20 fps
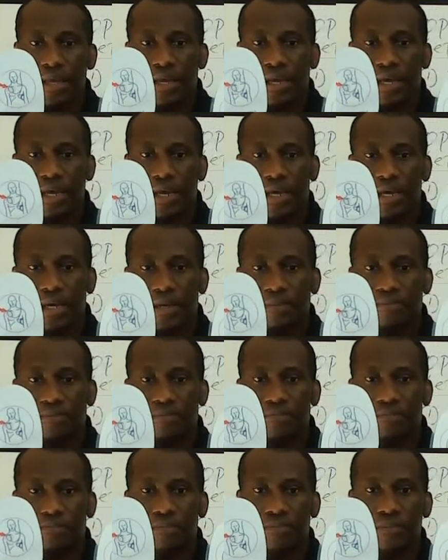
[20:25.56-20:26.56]

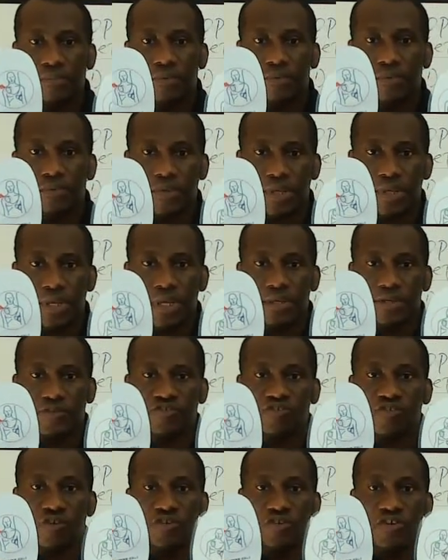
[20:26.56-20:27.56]
okay,
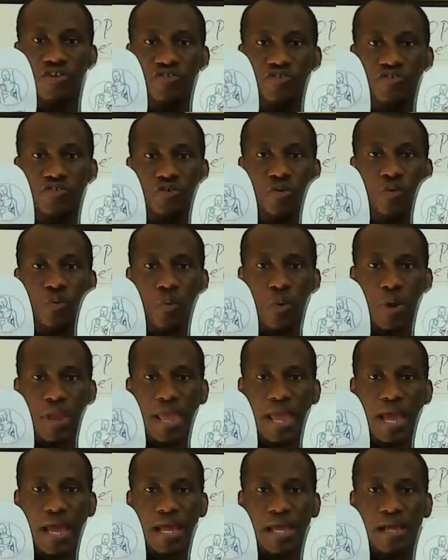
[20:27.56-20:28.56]
showing you
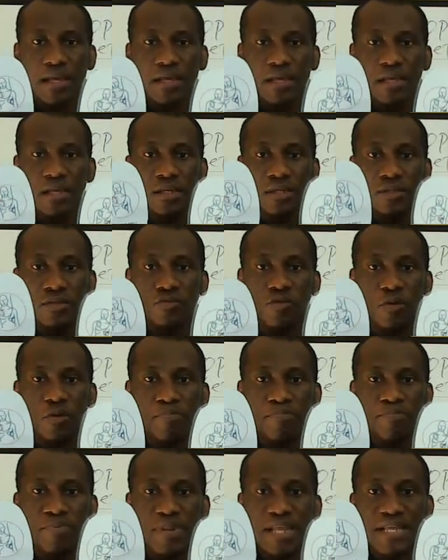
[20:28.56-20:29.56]
where to
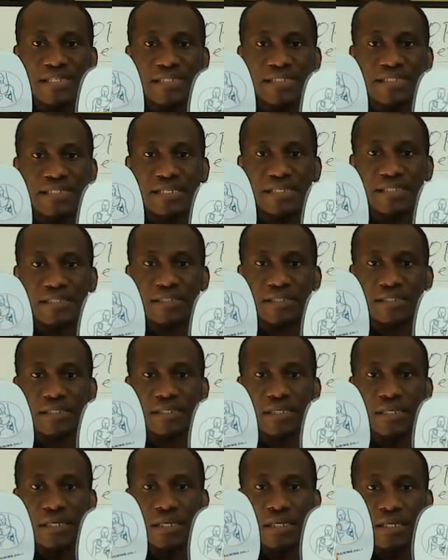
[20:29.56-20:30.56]
place it
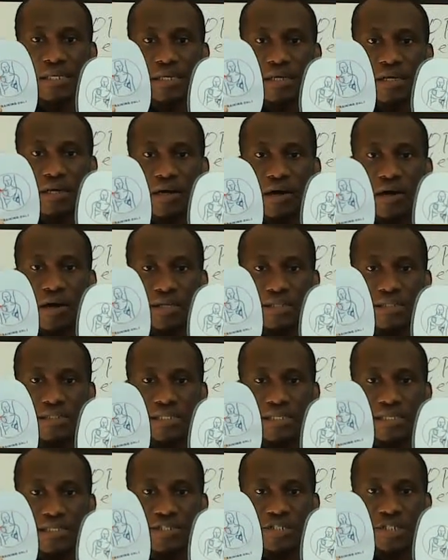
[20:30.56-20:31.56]
on
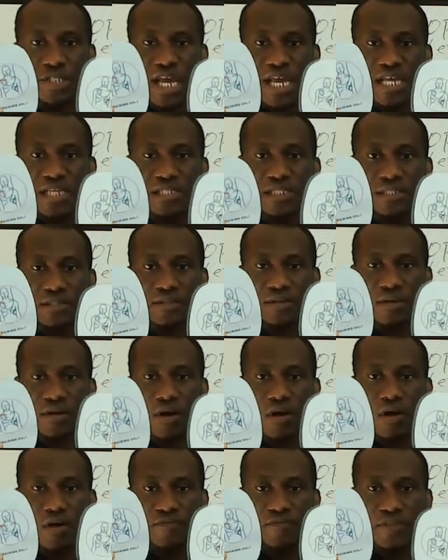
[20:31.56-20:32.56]
the chest
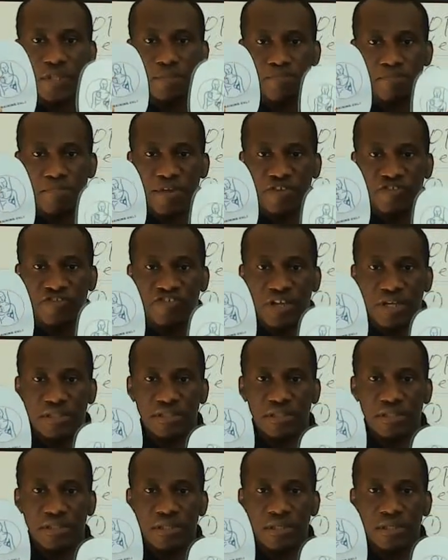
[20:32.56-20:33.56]
of the
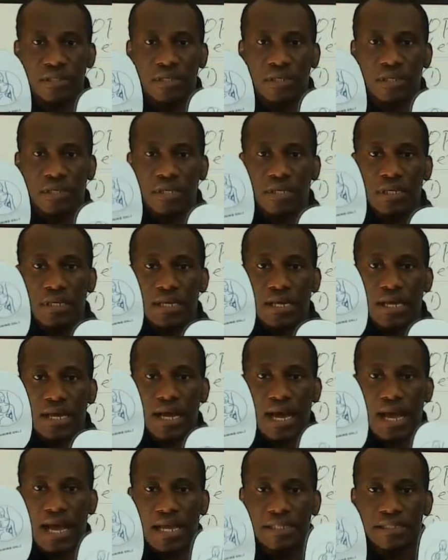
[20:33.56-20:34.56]
patient,
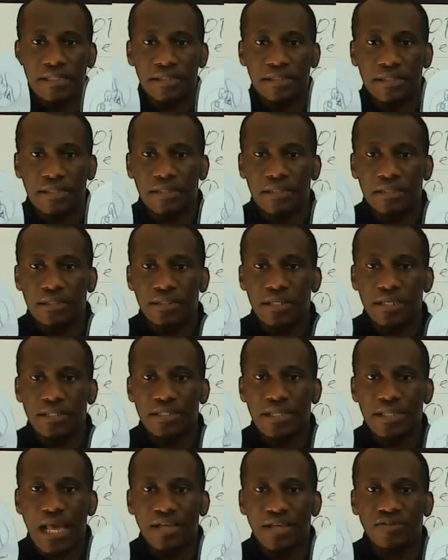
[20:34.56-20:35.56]
and
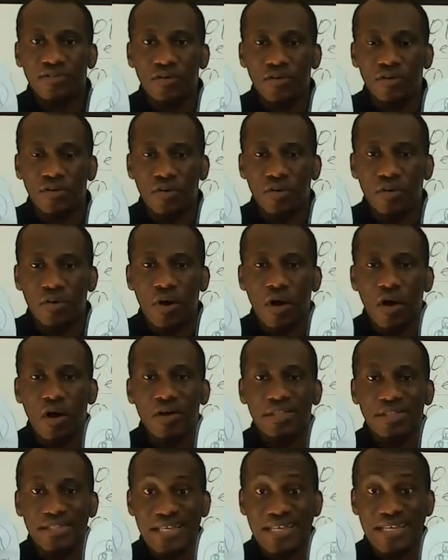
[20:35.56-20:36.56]
this has to go
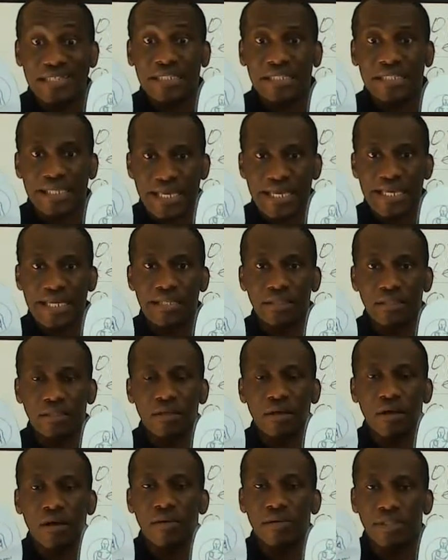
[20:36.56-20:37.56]
on the skin
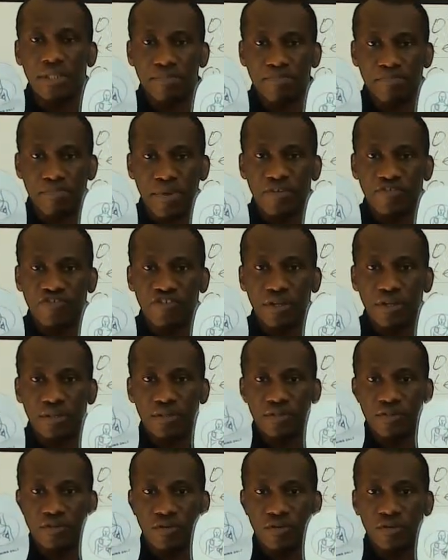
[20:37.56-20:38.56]
of the patient.
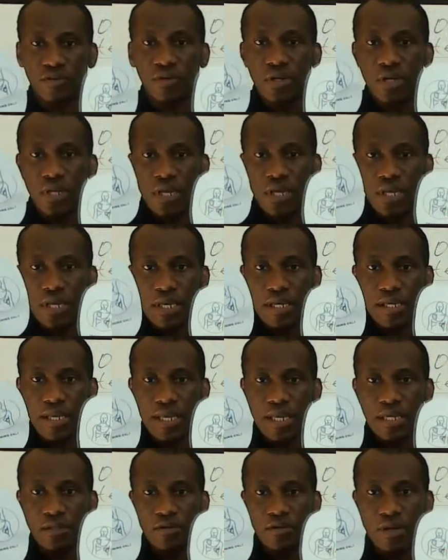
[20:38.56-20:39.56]
So
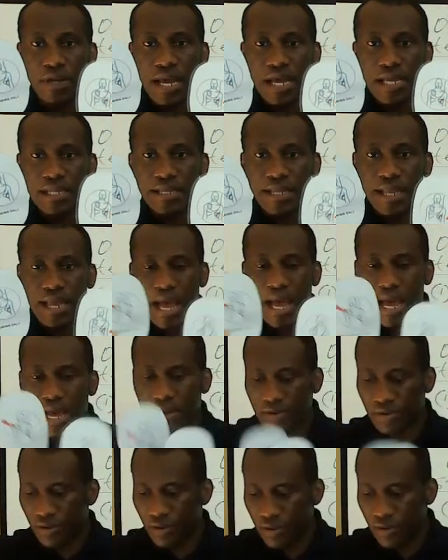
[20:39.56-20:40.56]
again, look at the
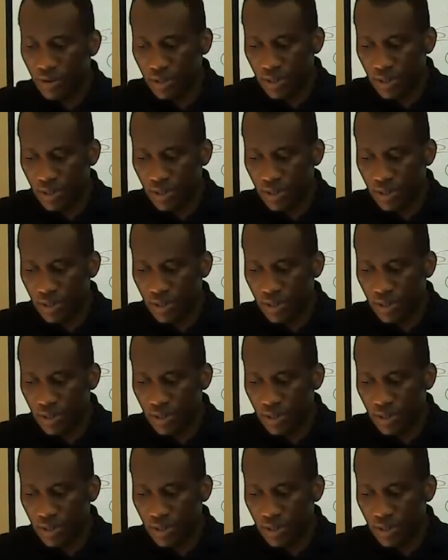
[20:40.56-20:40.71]
arrow,